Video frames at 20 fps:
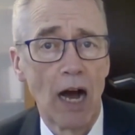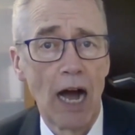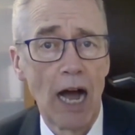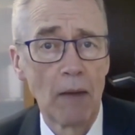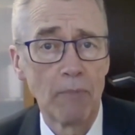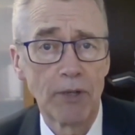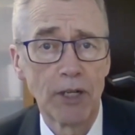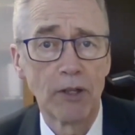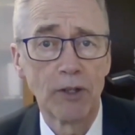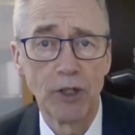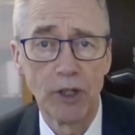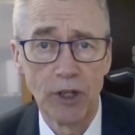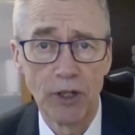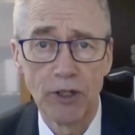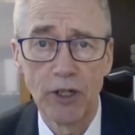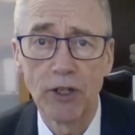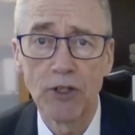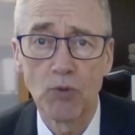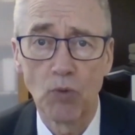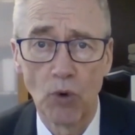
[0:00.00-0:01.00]
I'm telling you,
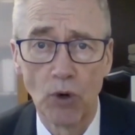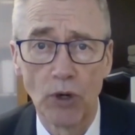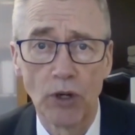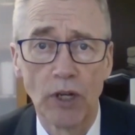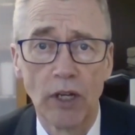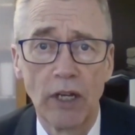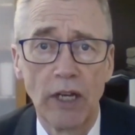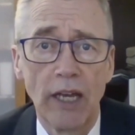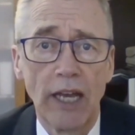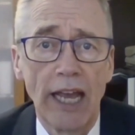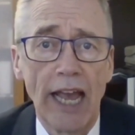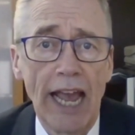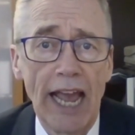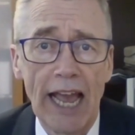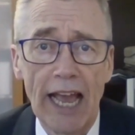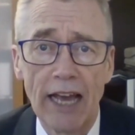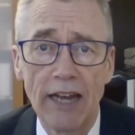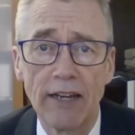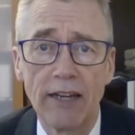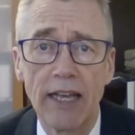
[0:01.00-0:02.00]
it does work.
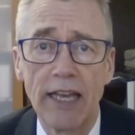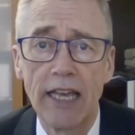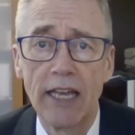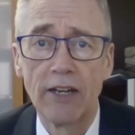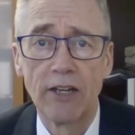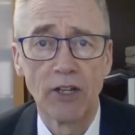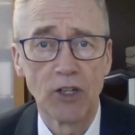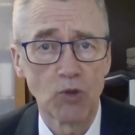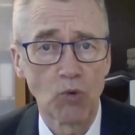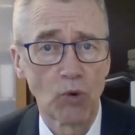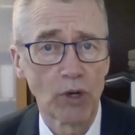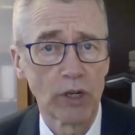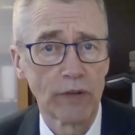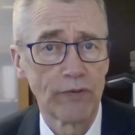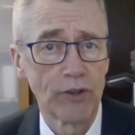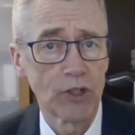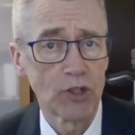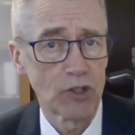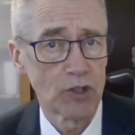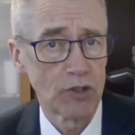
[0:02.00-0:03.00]
And it does work
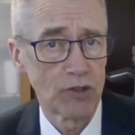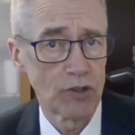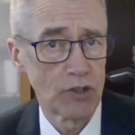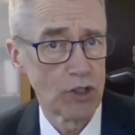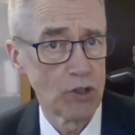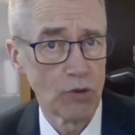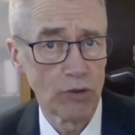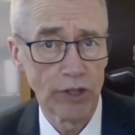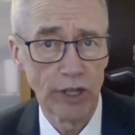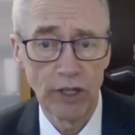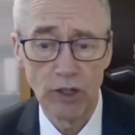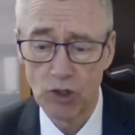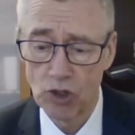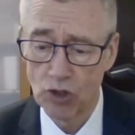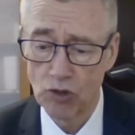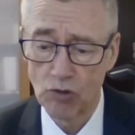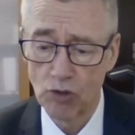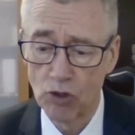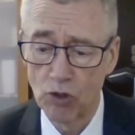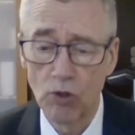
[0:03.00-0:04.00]
if it's two things,
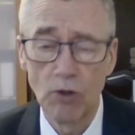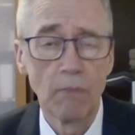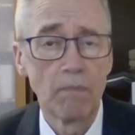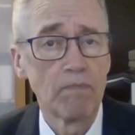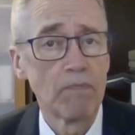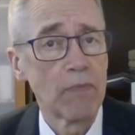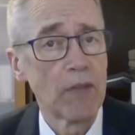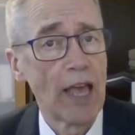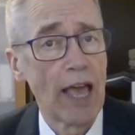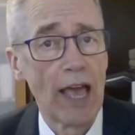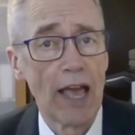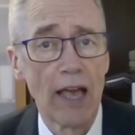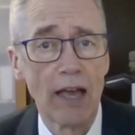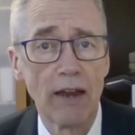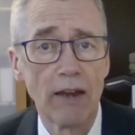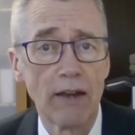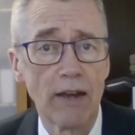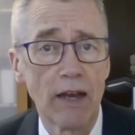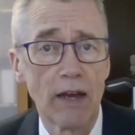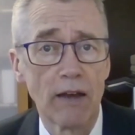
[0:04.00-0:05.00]
true.
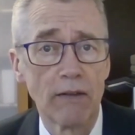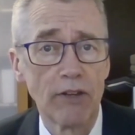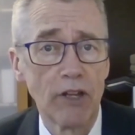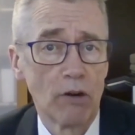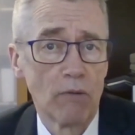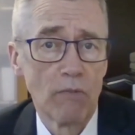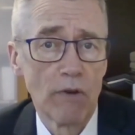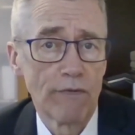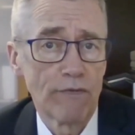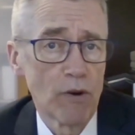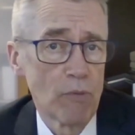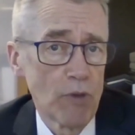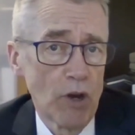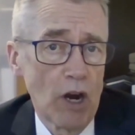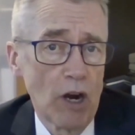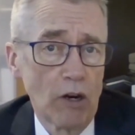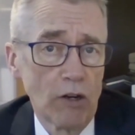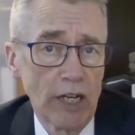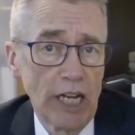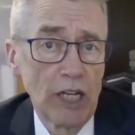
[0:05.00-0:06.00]
And from the
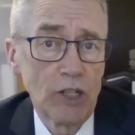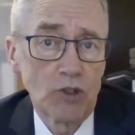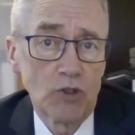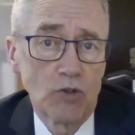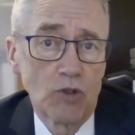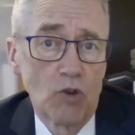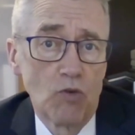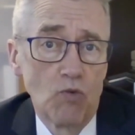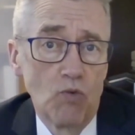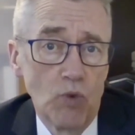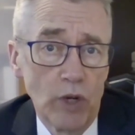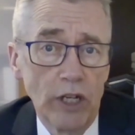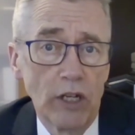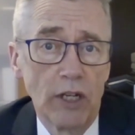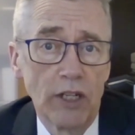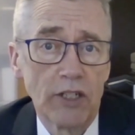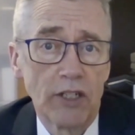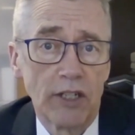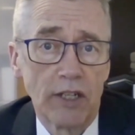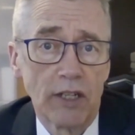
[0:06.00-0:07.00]
heart, it's
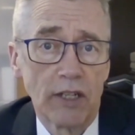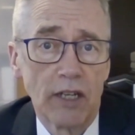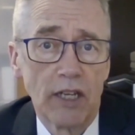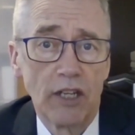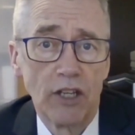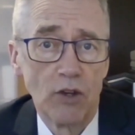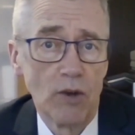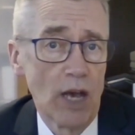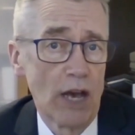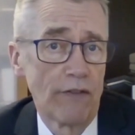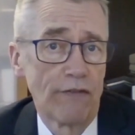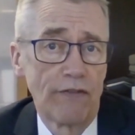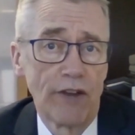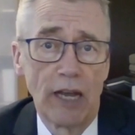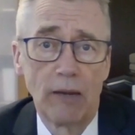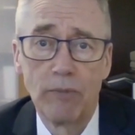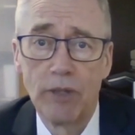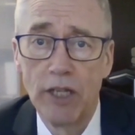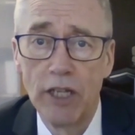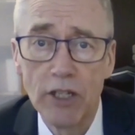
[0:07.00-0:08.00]
realistic. You have
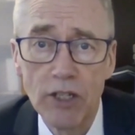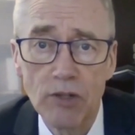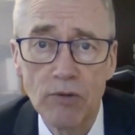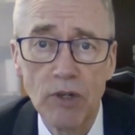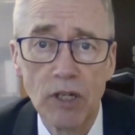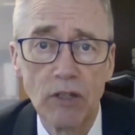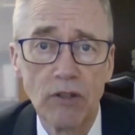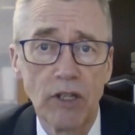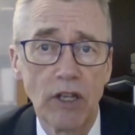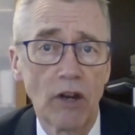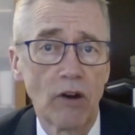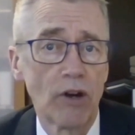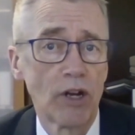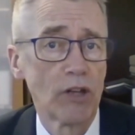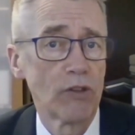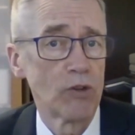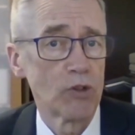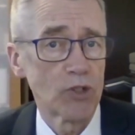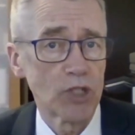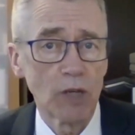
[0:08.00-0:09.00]
family history in the
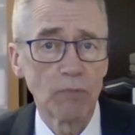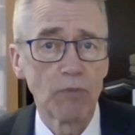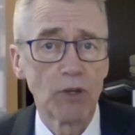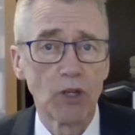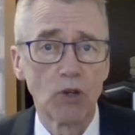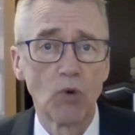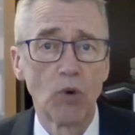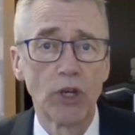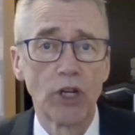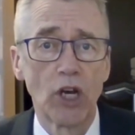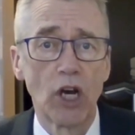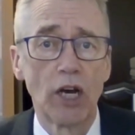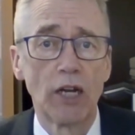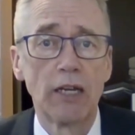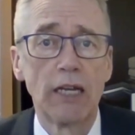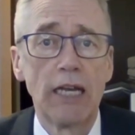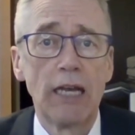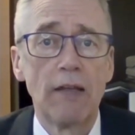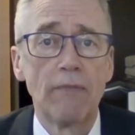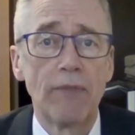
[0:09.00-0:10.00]
area. There's something going
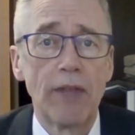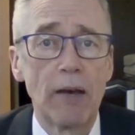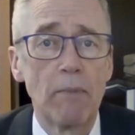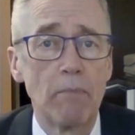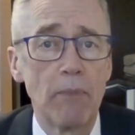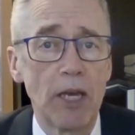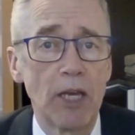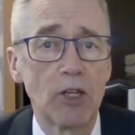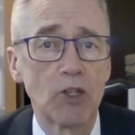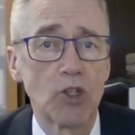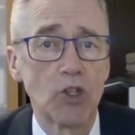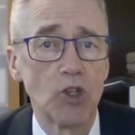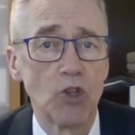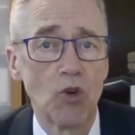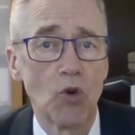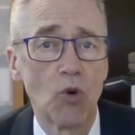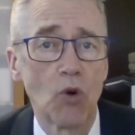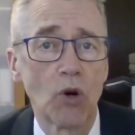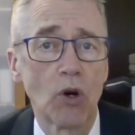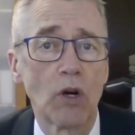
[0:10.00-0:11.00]
on that makes
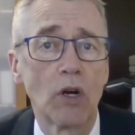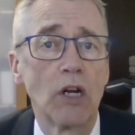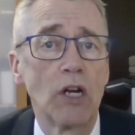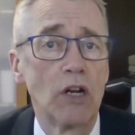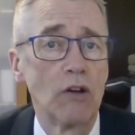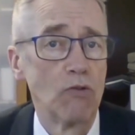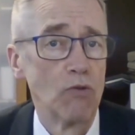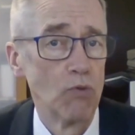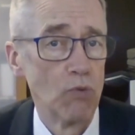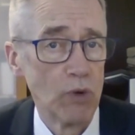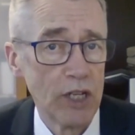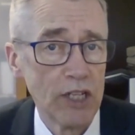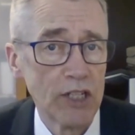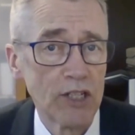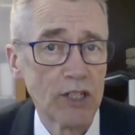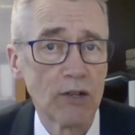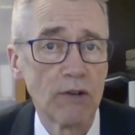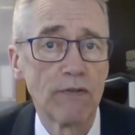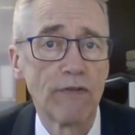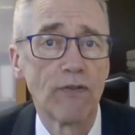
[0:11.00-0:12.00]
your
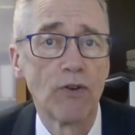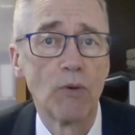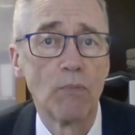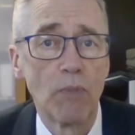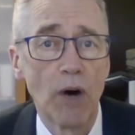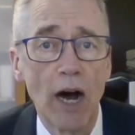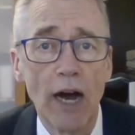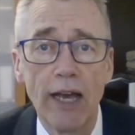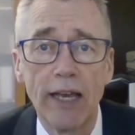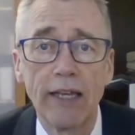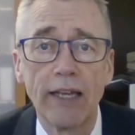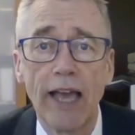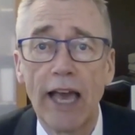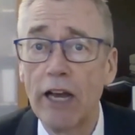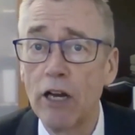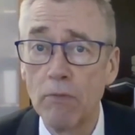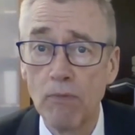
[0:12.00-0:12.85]
reason for buying an